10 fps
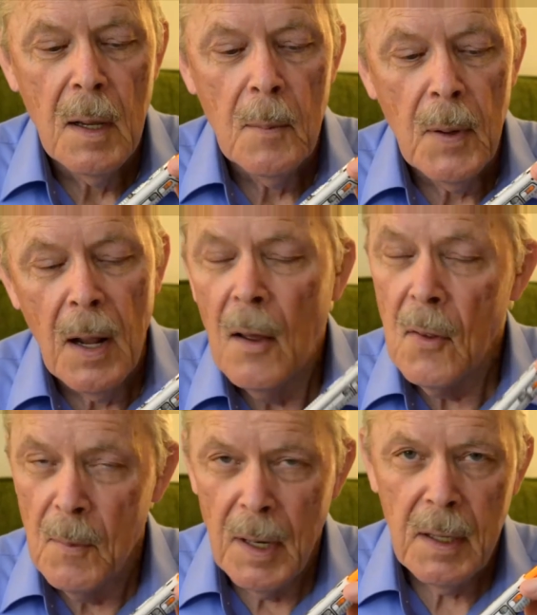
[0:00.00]
But other
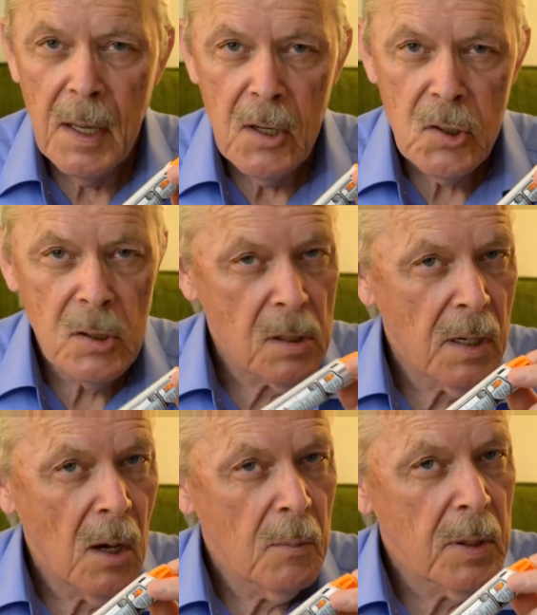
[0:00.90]
medications are
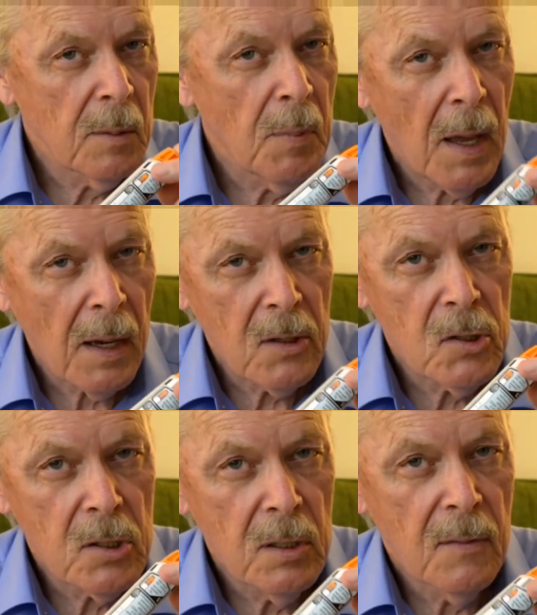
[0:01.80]
now being
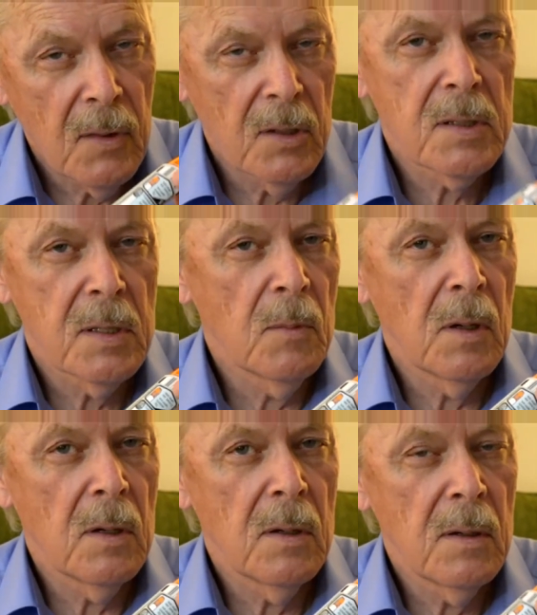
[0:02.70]
packaged in very
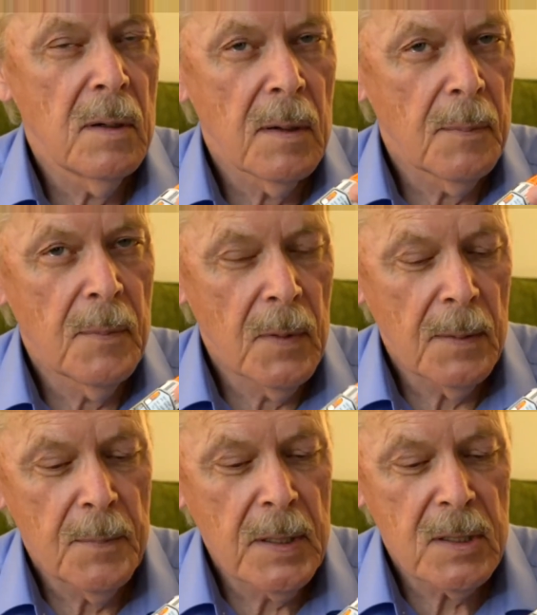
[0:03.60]
similar
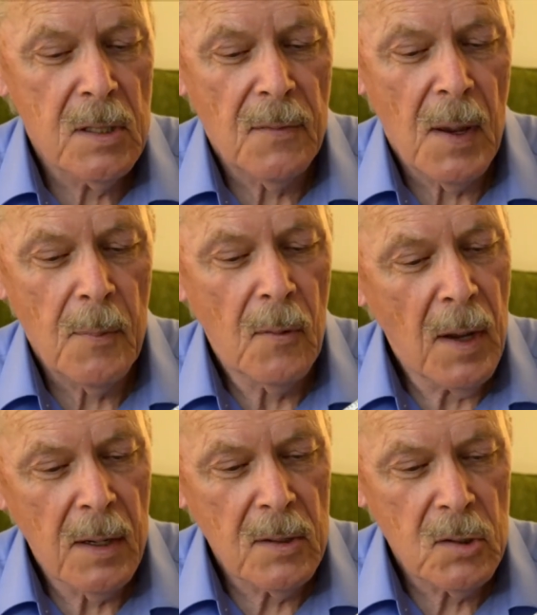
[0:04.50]
pieces of
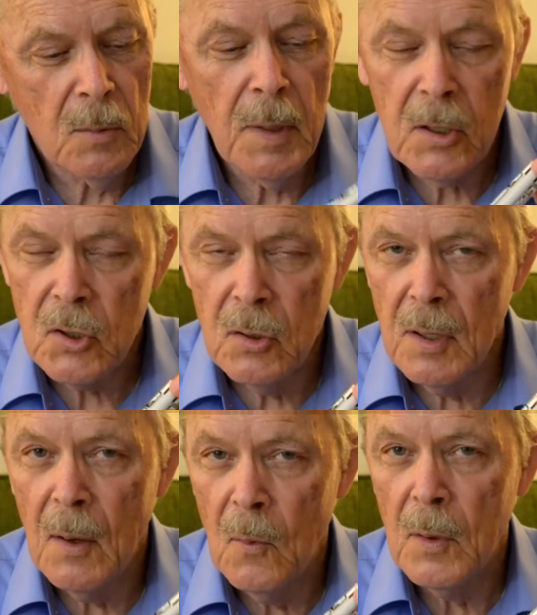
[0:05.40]
apparatus. So make sure
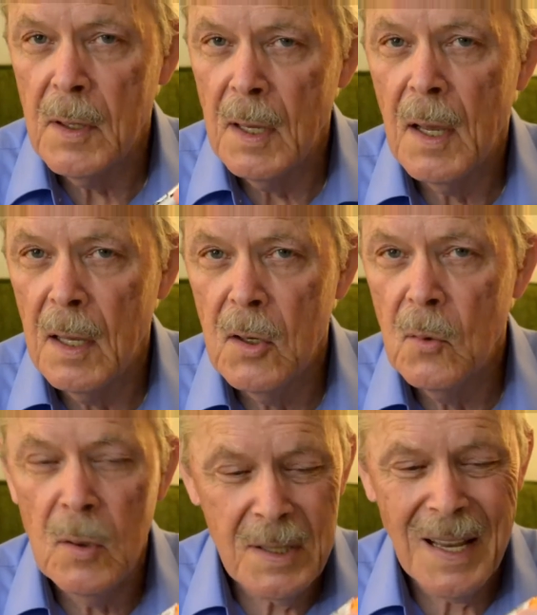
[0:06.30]
that what they hand you
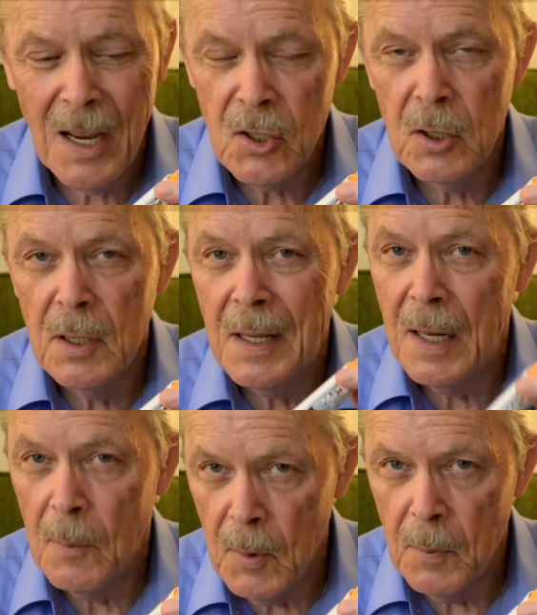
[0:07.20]
is actually an
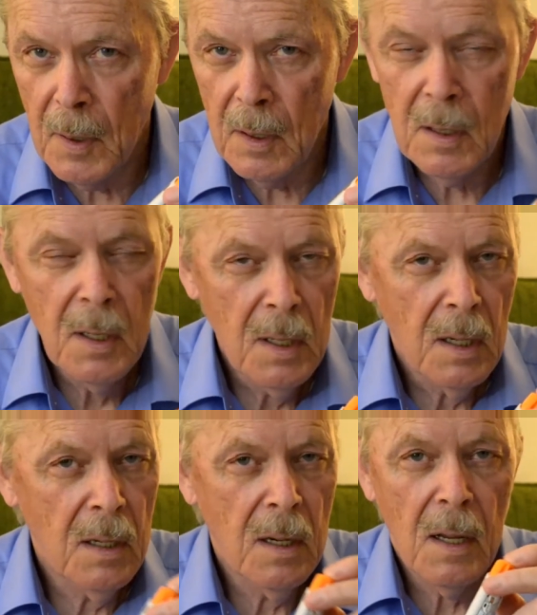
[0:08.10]
EpiPen
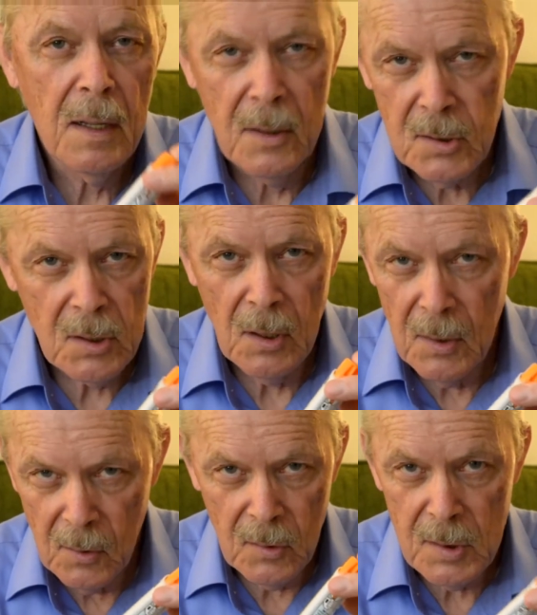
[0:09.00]
and not insulin
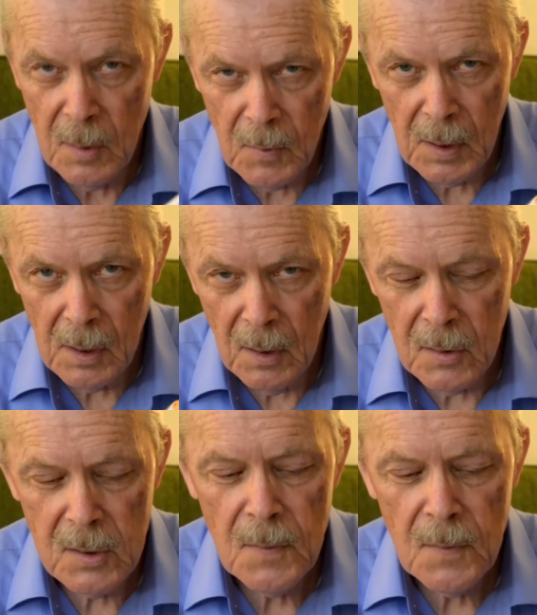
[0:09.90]
or something else.